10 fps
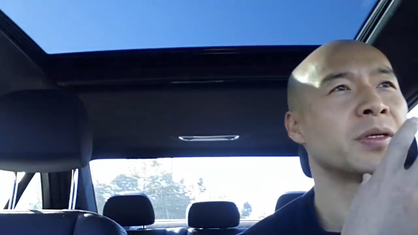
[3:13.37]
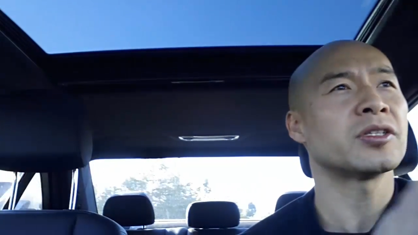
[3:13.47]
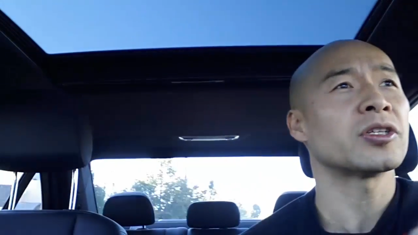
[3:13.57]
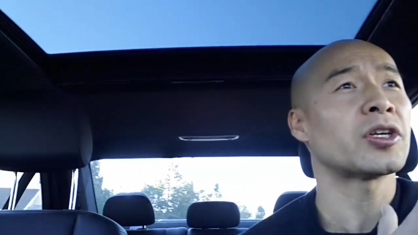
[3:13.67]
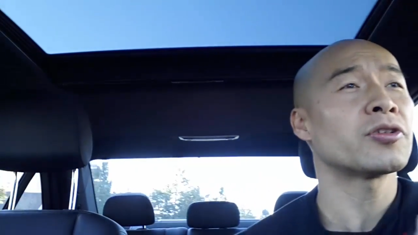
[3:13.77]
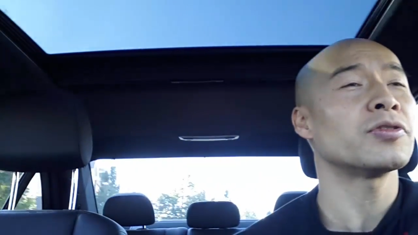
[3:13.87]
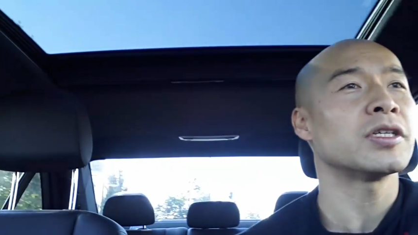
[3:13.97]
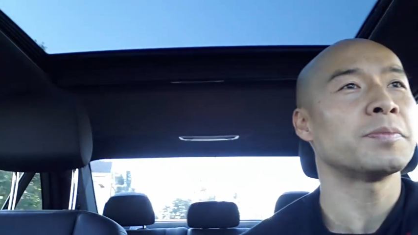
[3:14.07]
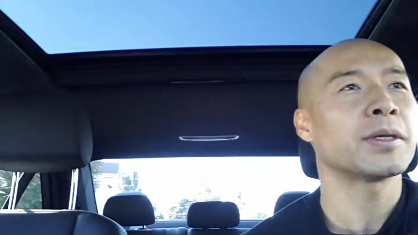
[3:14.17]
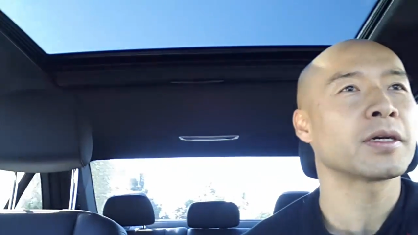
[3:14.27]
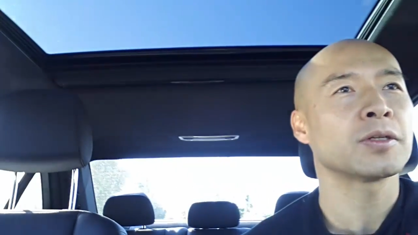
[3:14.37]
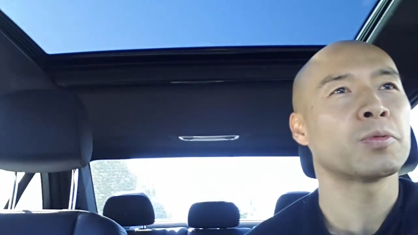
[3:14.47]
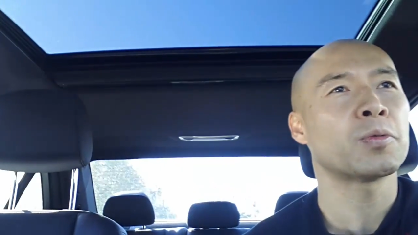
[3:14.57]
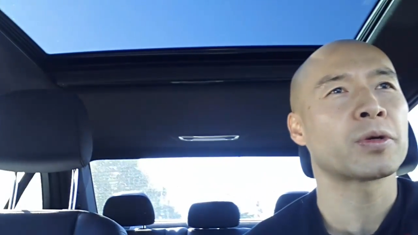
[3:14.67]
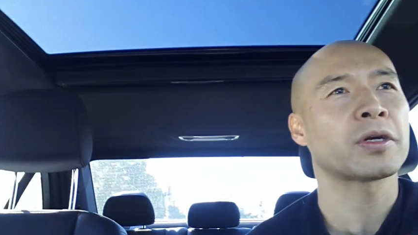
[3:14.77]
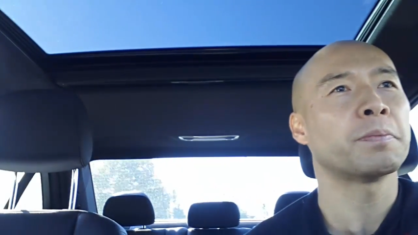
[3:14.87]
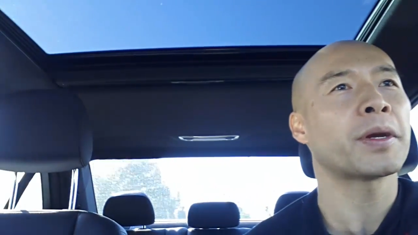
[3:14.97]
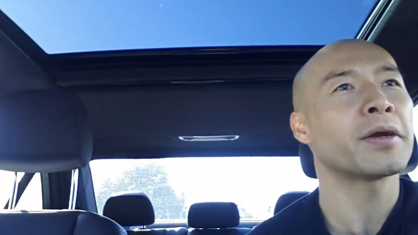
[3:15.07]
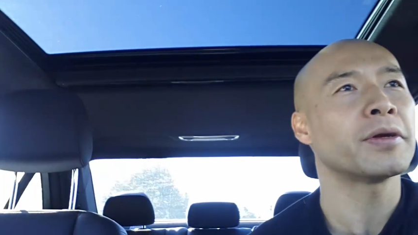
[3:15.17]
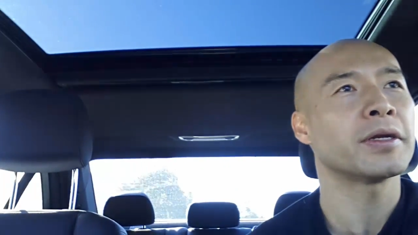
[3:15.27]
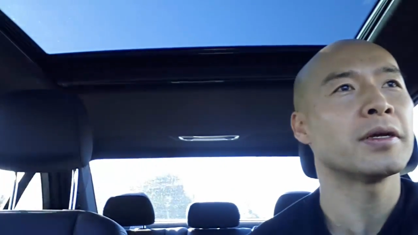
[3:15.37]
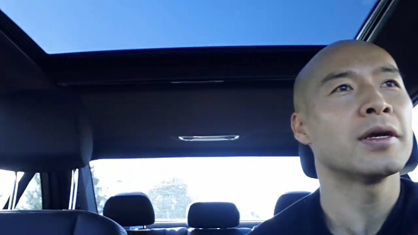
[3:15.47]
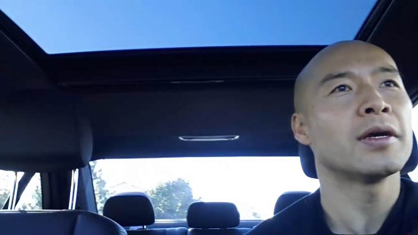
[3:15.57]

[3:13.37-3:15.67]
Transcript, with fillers: insecurities, because what we're comparing